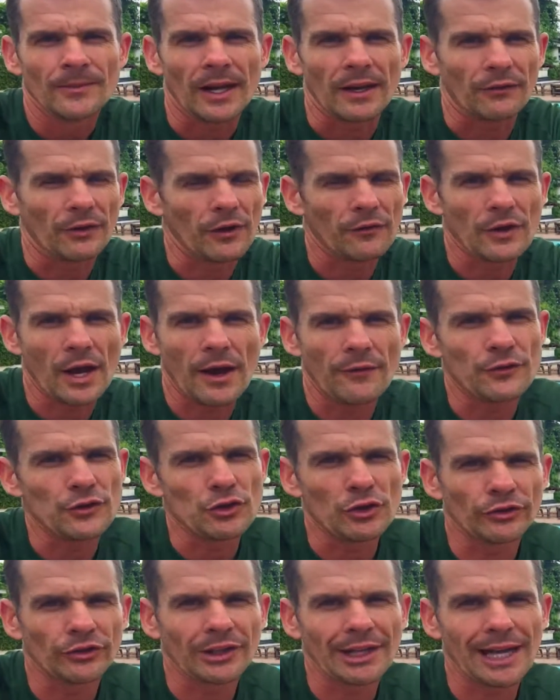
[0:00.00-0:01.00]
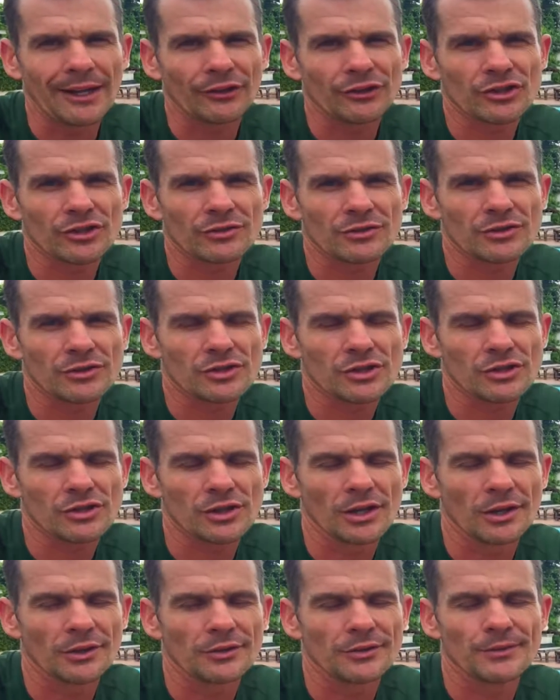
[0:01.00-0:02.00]
And if you have used the latest
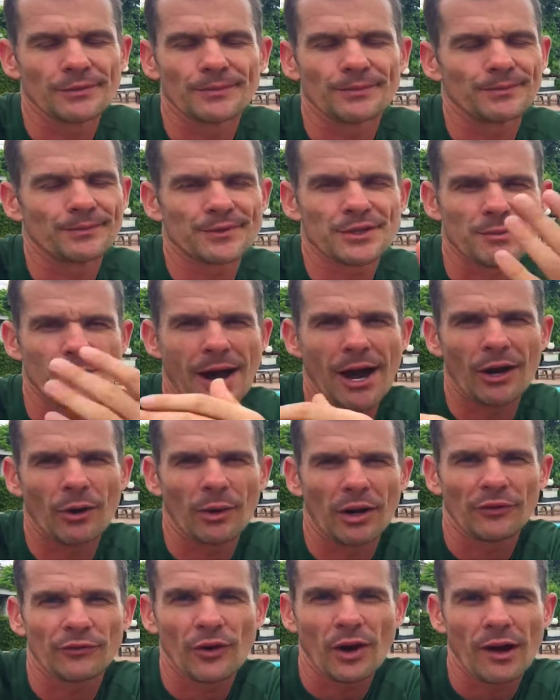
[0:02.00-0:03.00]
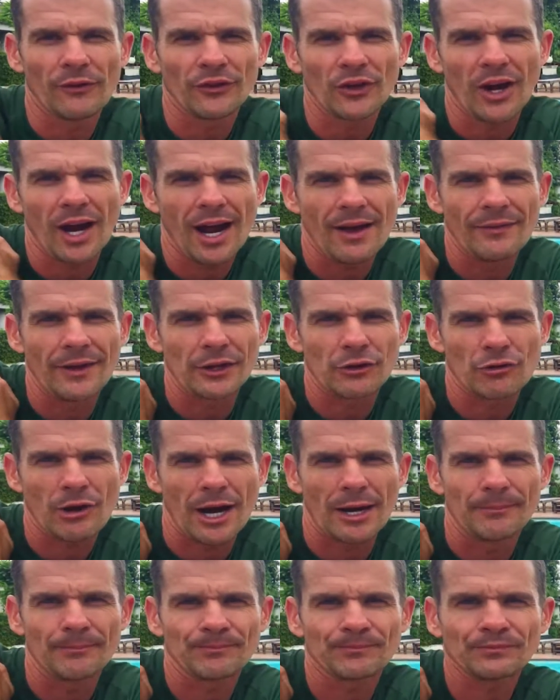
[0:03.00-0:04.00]
Shimano 105s, I had, they're
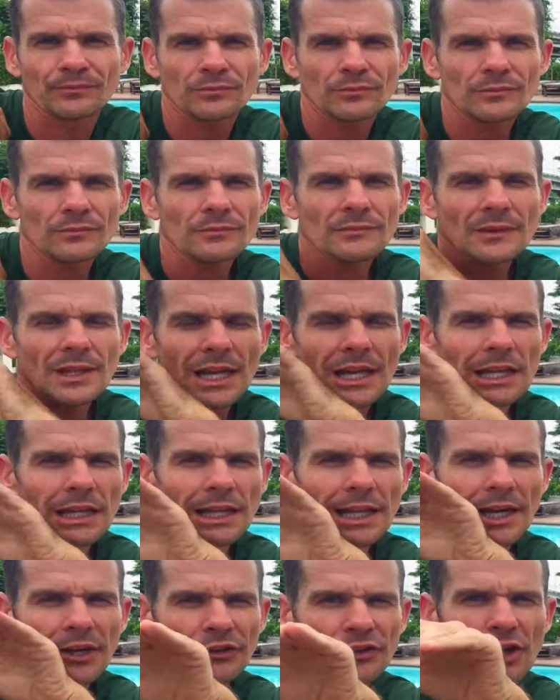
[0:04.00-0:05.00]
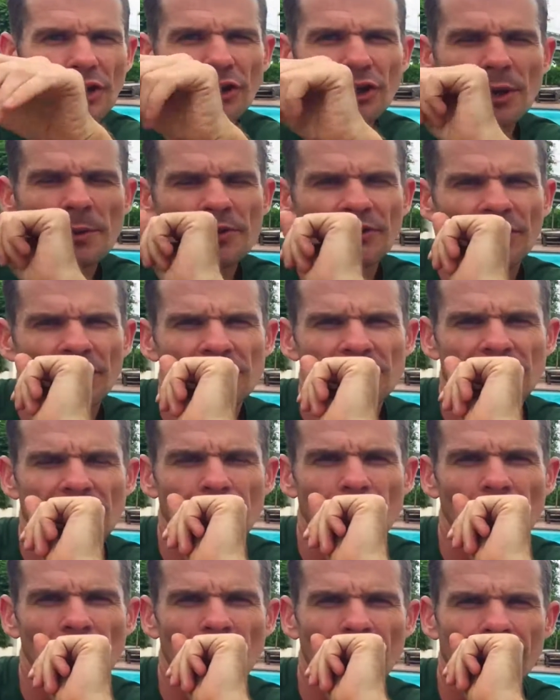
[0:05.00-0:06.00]
great. Let us know in the comment section
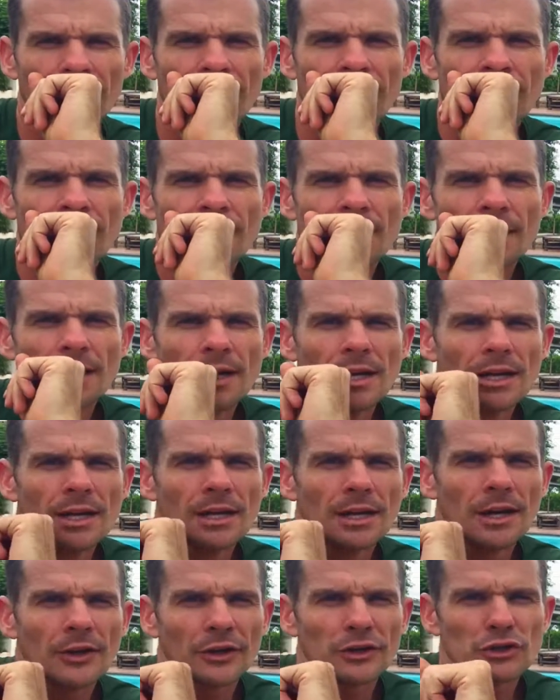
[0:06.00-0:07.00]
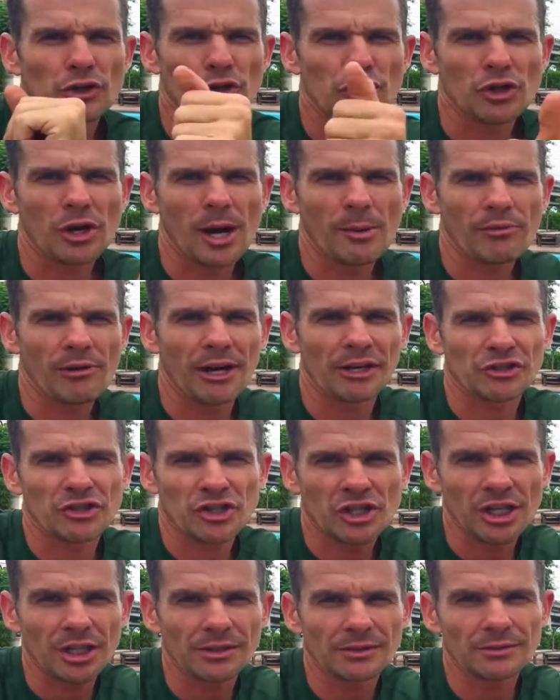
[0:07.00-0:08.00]
down below. Are the new Giant brakes
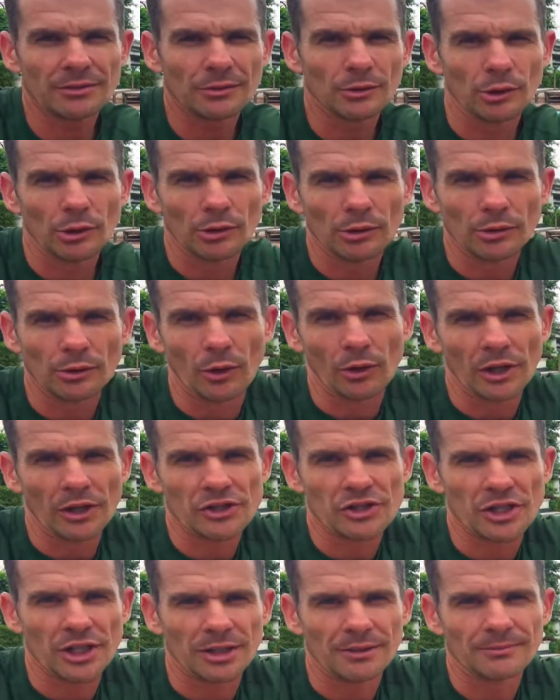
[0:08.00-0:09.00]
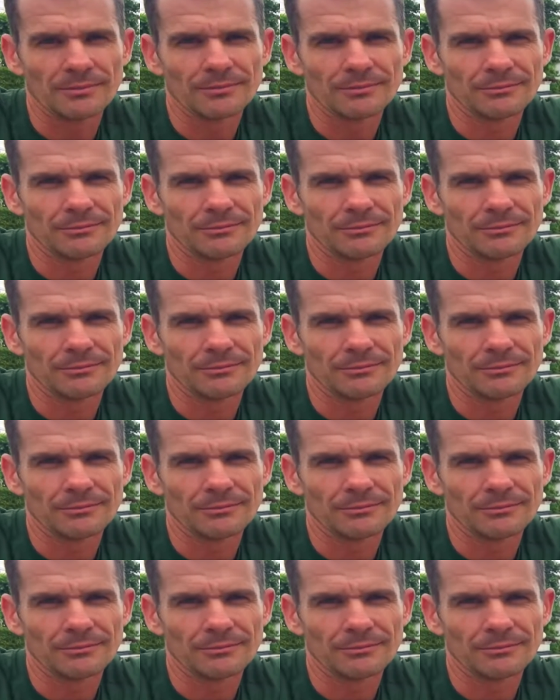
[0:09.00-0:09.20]
shit or legit?